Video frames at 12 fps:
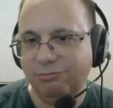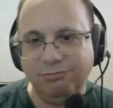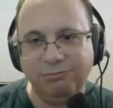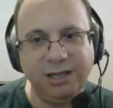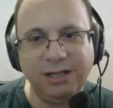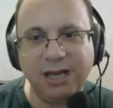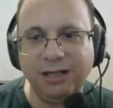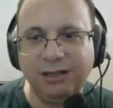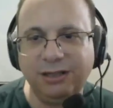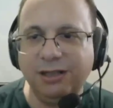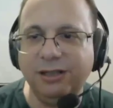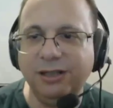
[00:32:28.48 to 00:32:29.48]

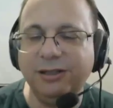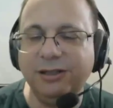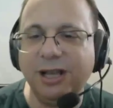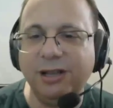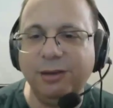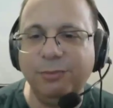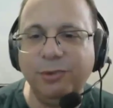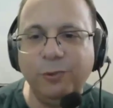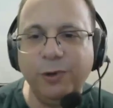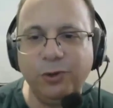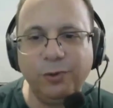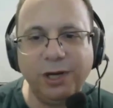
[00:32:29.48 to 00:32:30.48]
didn't tell them
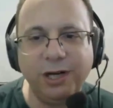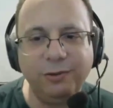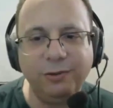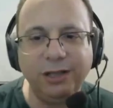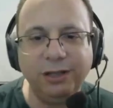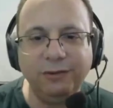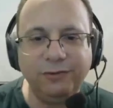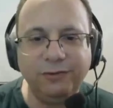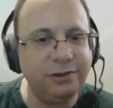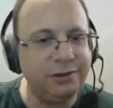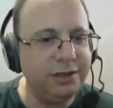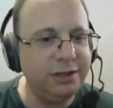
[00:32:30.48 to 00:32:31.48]
which one, 1 and
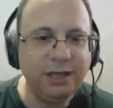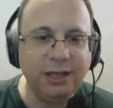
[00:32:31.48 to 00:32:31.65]
4,